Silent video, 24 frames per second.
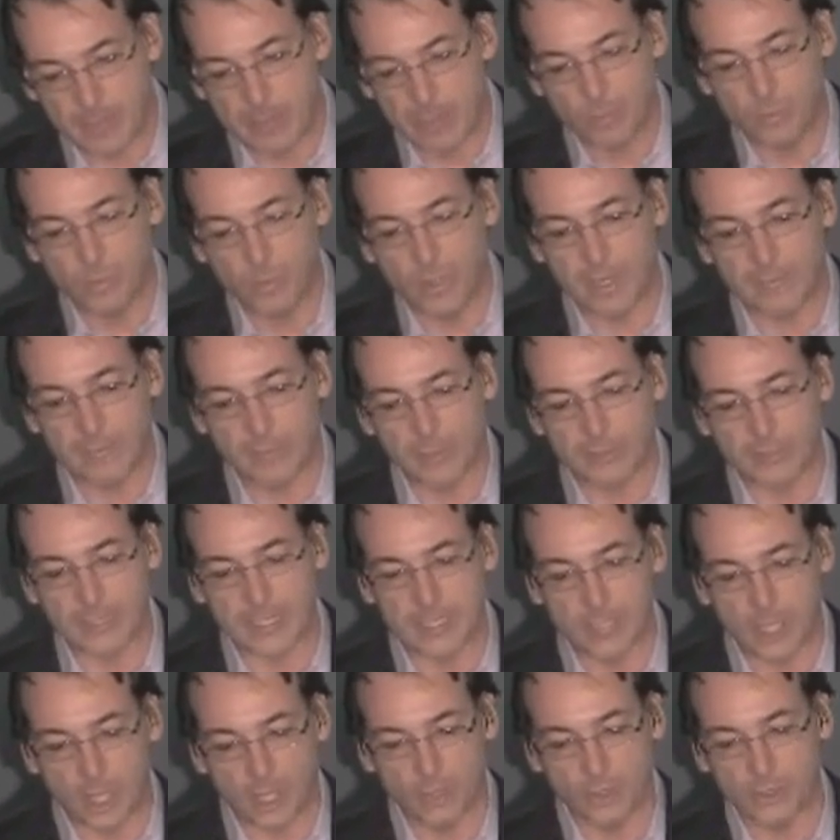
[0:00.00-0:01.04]
by
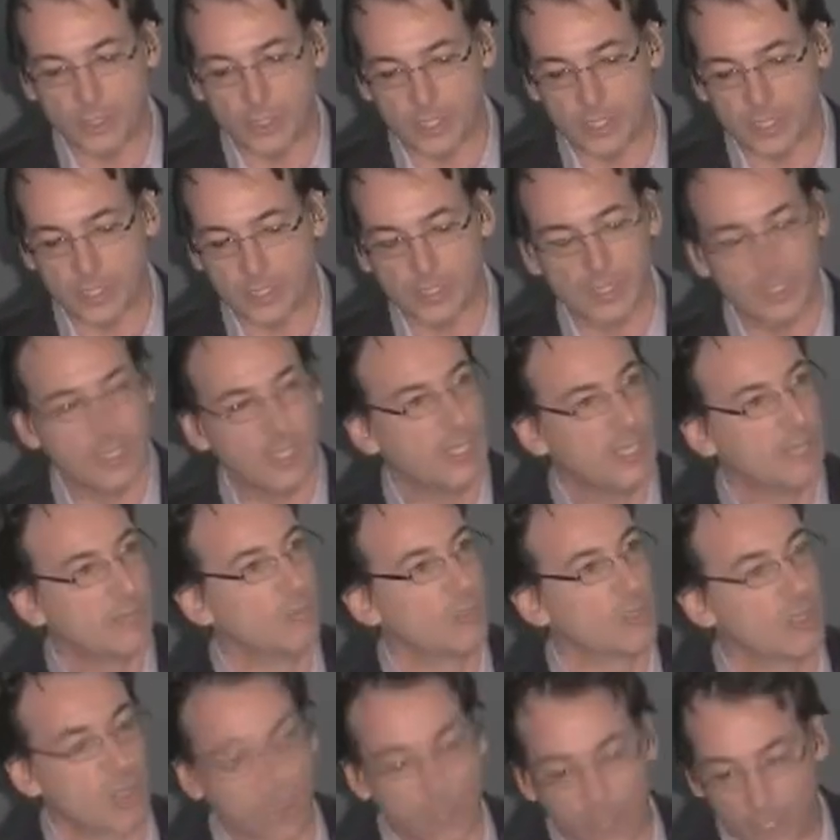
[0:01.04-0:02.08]
developing wearable
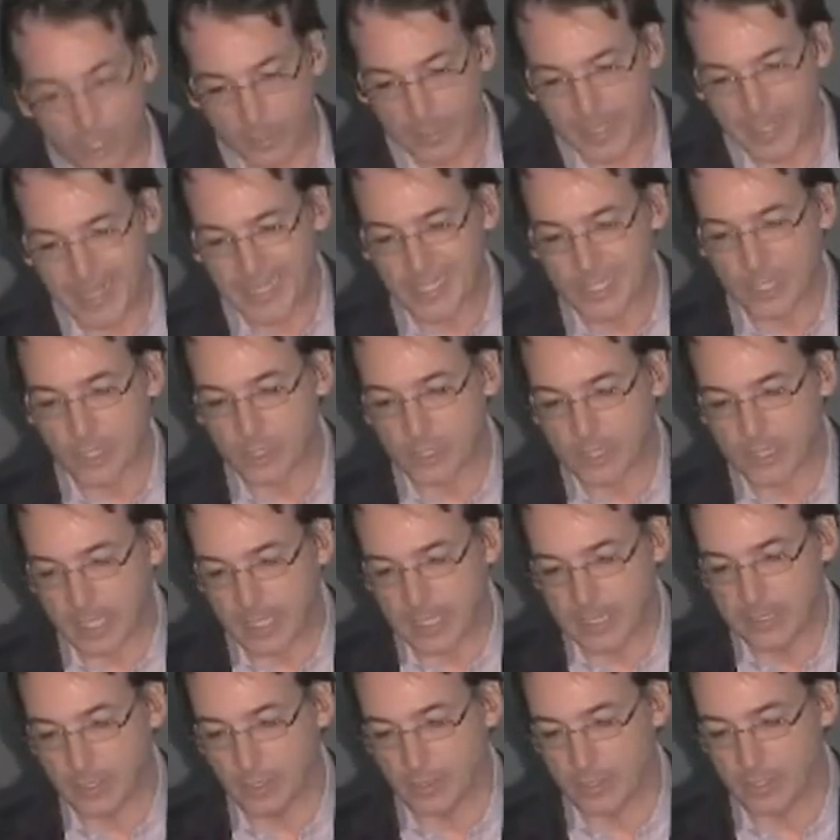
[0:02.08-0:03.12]
technologies we
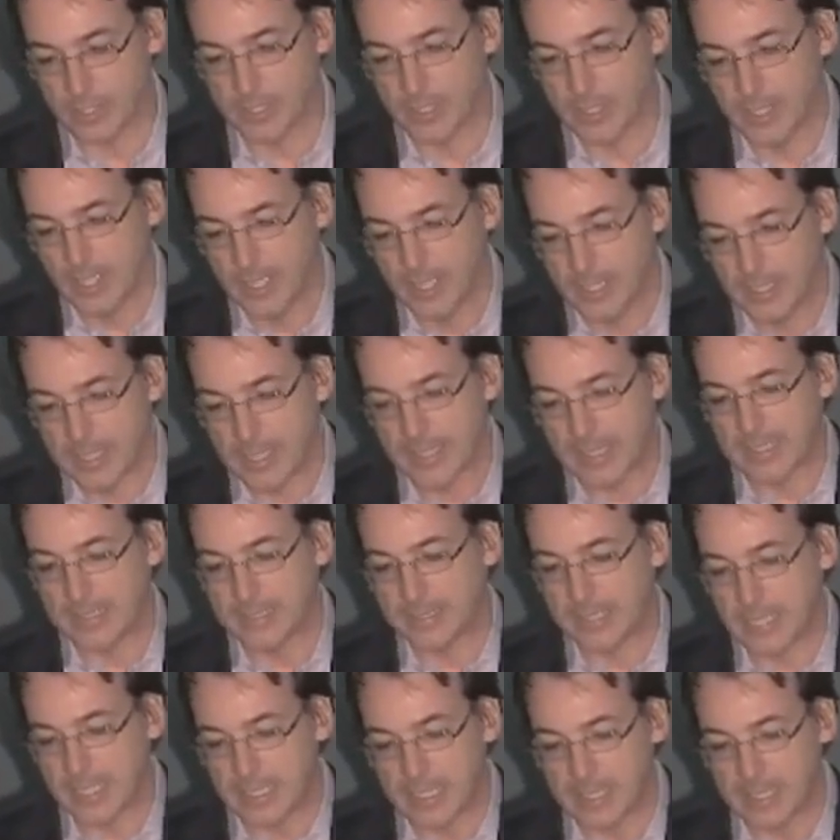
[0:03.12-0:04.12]
call exoskeletons.